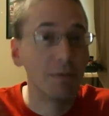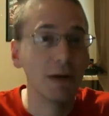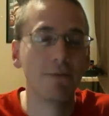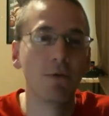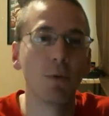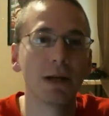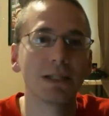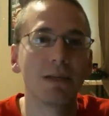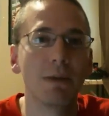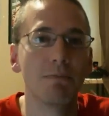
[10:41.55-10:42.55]
But if you want to
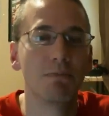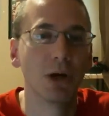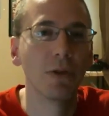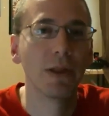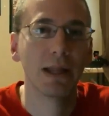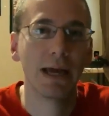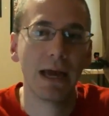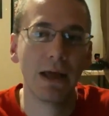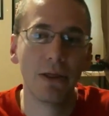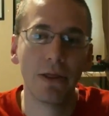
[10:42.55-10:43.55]
see me build the
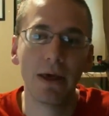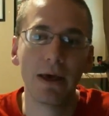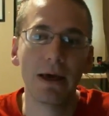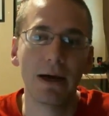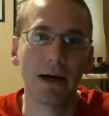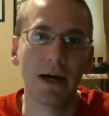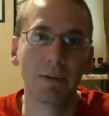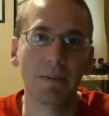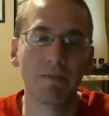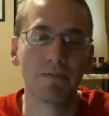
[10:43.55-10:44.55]
lathe,
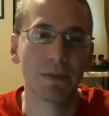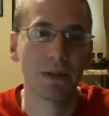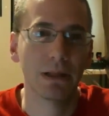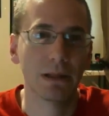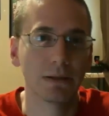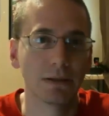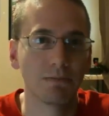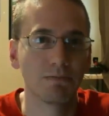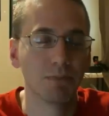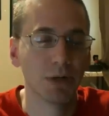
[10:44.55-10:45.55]

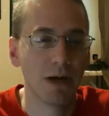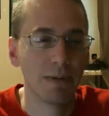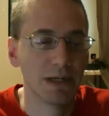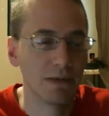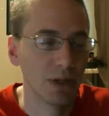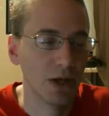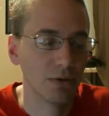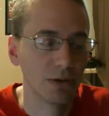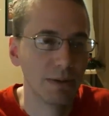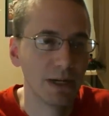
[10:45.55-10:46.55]
put a comment down
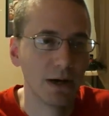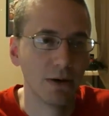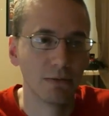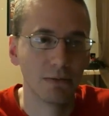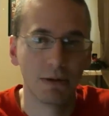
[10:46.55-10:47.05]
below. Let me know.